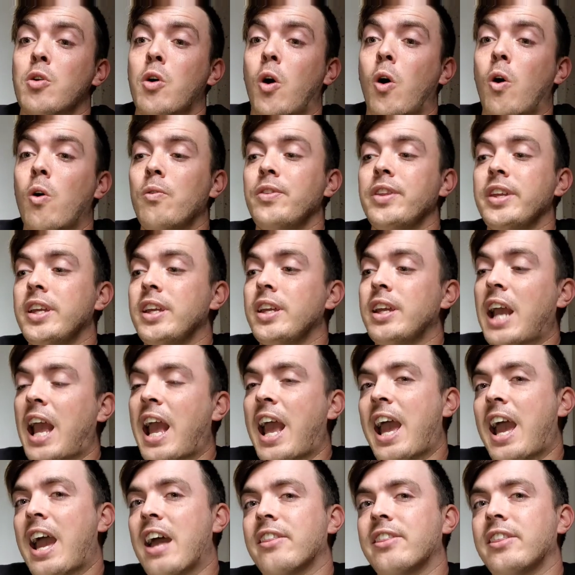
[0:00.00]
only
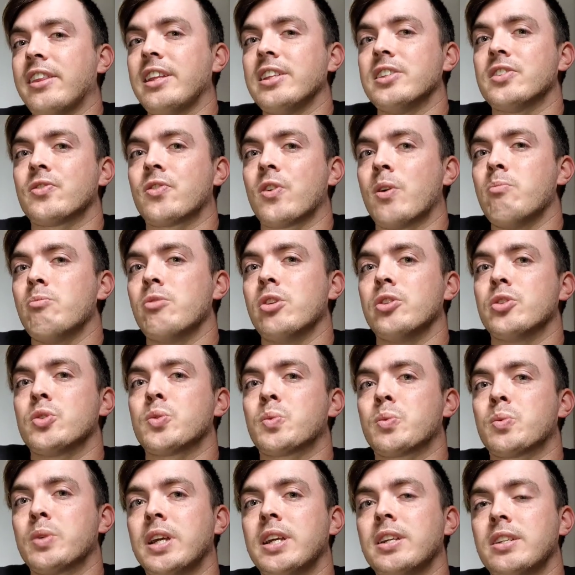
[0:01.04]
athletes from those
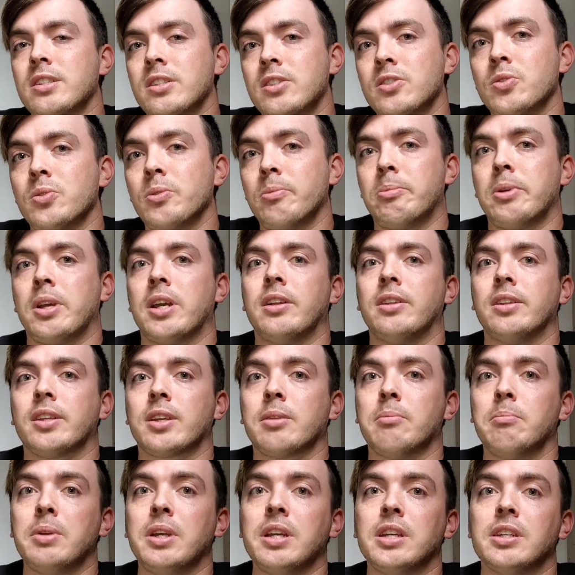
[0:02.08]
regions will be able to
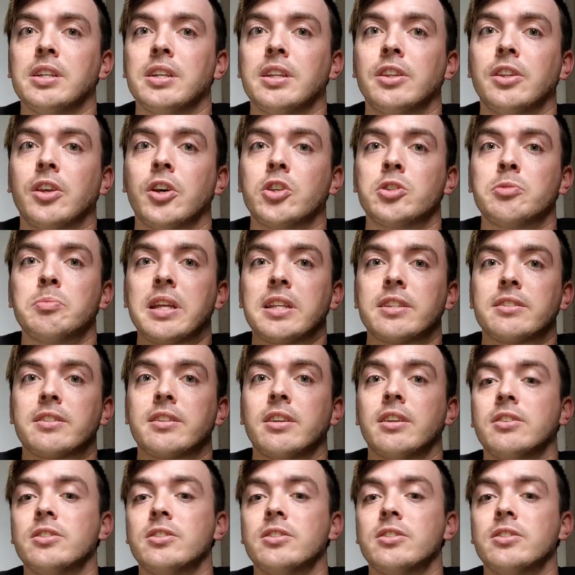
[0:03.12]
compete in those meets.